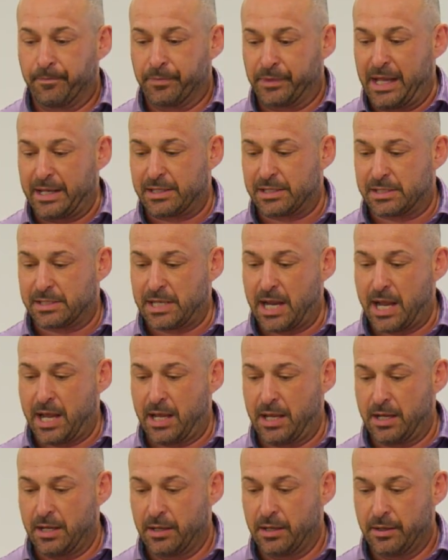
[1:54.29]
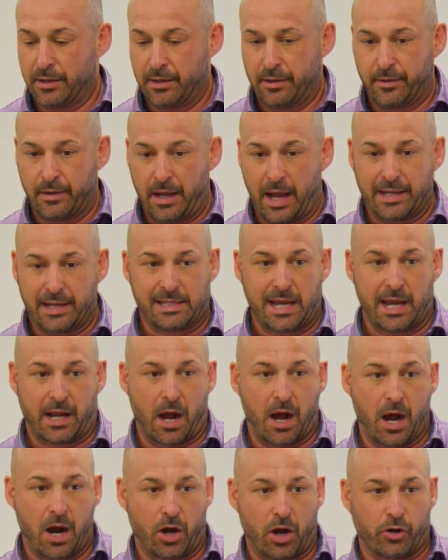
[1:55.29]
Let's say I take
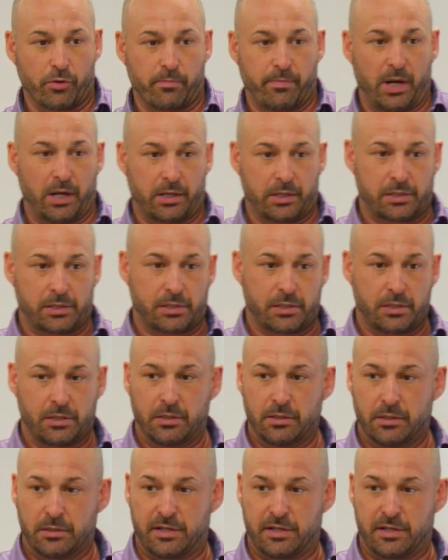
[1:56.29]
a hundred bucks